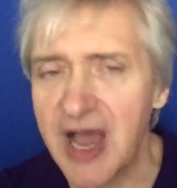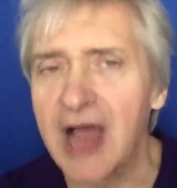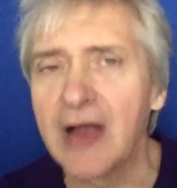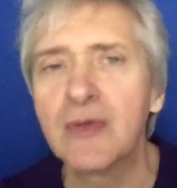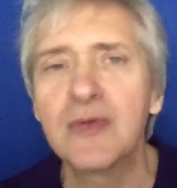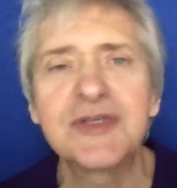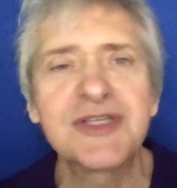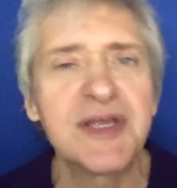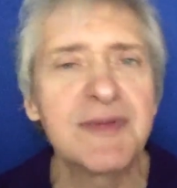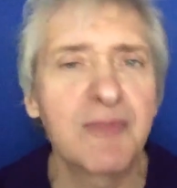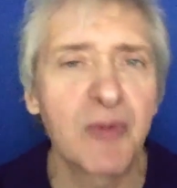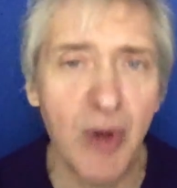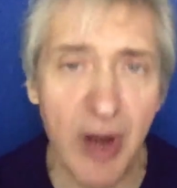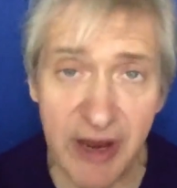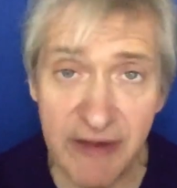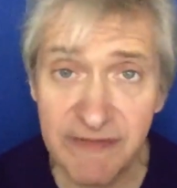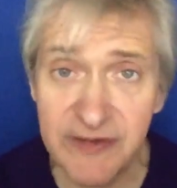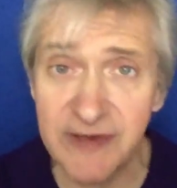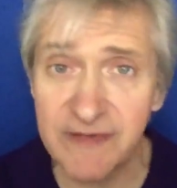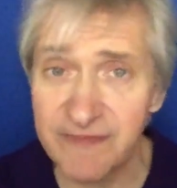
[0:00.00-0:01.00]
I was in
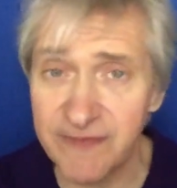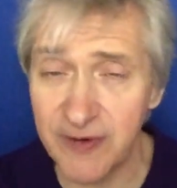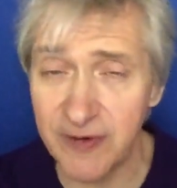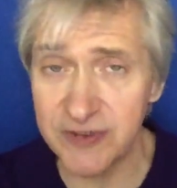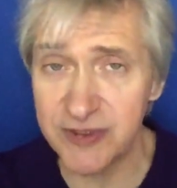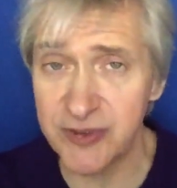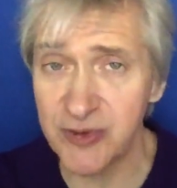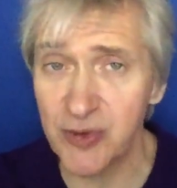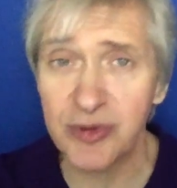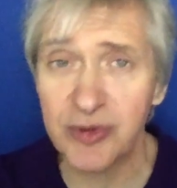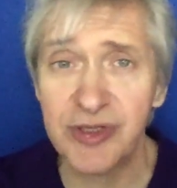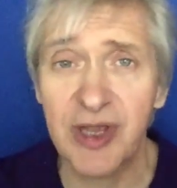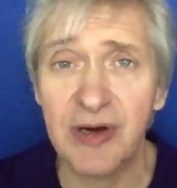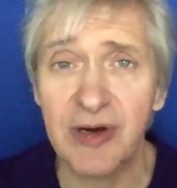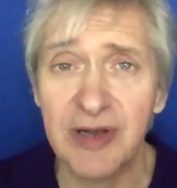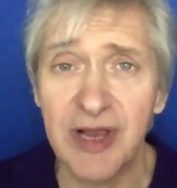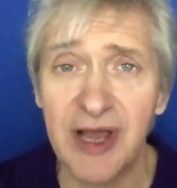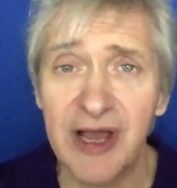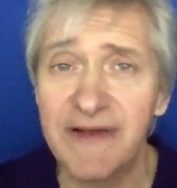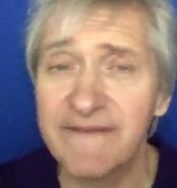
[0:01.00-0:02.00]
Moravian Falls, North
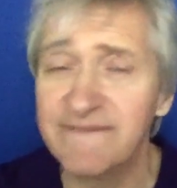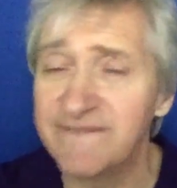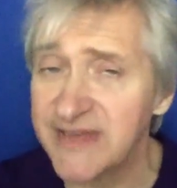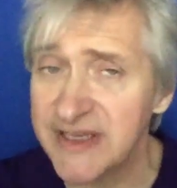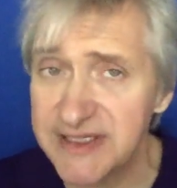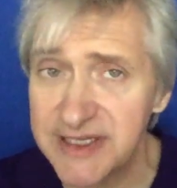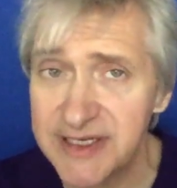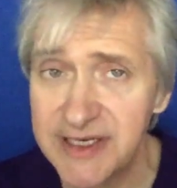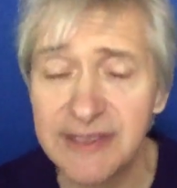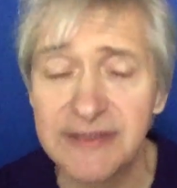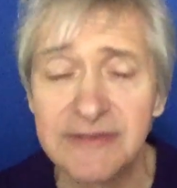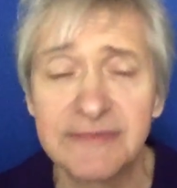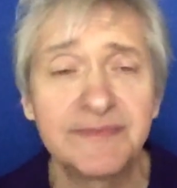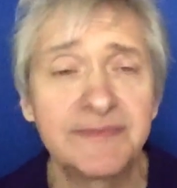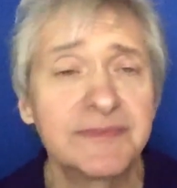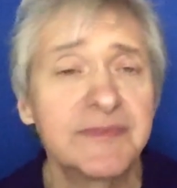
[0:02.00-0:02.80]
Carolina, visiting,